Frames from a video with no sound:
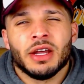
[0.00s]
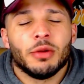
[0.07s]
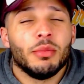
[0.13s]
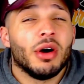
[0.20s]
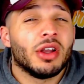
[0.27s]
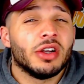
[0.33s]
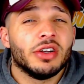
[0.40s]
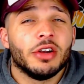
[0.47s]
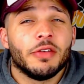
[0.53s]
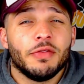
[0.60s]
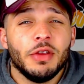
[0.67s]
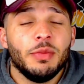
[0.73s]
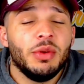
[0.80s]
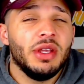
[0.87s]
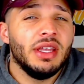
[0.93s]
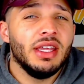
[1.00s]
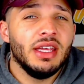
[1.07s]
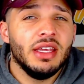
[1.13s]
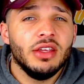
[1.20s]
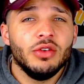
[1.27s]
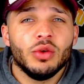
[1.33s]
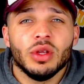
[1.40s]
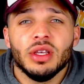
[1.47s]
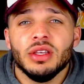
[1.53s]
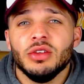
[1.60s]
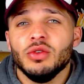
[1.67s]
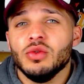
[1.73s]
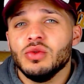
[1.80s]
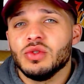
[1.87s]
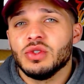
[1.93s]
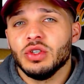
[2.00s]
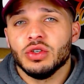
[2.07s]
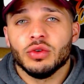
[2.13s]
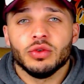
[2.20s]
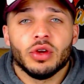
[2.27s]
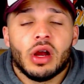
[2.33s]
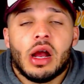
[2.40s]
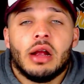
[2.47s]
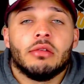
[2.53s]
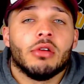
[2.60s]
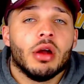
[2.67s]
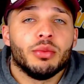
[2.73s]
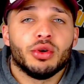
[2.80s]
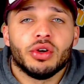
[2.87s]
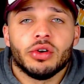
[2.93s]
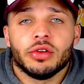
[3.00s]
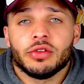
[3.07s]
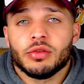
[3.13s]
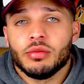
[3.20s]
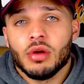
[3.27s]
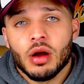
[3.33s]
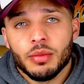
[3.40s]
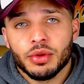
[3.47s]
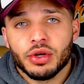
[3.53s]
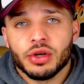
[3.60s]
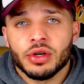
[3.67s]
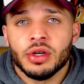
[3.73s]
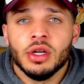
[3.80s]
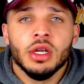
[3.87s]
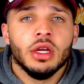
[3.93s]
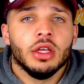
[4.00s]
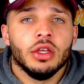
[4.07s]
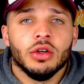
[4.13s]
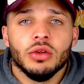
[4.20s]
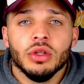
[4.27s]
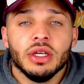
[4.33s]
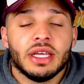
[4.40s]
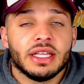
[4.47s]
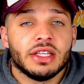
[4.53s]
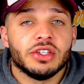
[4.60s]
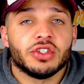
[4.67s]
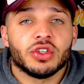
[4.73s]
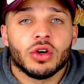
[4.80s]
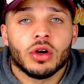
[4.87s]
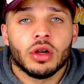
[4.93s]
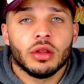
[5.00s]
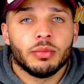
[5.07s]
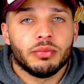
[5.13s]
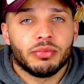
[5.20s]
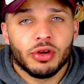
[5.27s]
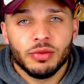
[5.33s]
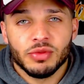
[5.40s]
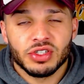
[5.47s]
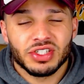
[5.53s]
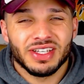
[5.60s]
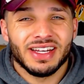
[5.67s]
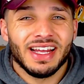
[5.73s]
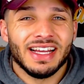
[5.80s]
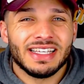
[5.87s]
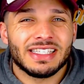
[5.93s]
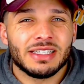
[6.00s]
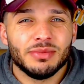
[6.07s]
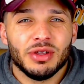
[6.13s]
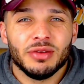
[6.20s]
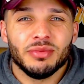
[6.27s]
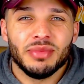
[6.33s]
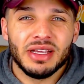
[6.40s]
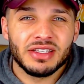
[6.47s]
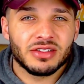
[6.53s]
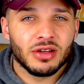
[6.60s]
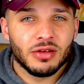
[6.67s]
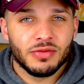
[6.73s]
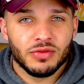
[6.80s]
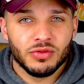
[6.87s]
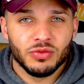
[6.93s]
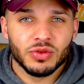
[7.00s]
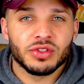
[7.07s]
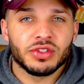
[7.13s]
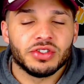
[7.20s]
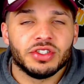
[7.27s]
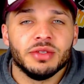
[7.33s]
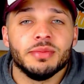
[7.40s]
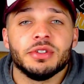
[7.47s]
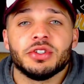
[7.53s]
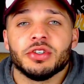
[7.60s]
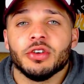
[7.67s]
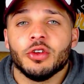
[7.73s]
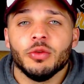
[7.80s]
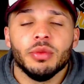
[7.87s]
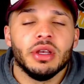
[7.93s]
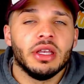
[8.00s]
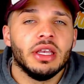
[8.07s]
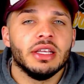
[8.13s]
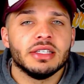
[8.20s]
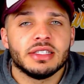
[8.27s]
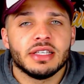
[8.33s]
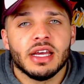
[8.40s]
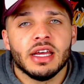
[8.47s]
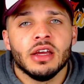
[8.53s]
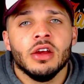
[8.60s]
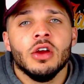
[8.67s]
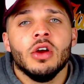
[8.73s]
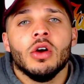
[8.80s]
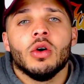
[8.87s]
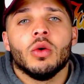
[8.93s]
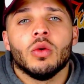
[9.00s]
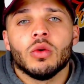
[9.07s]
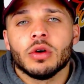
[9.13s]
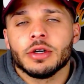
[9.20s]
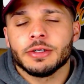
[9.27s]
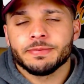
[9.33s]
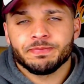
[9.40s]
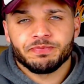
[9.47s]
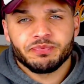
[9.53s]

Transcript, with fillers: to monitor VPD, you can use, you know, your hygrometer, thermometer, you know, look at the chart, pretty much get an estimate based off of what your temperature and humidity is at. Or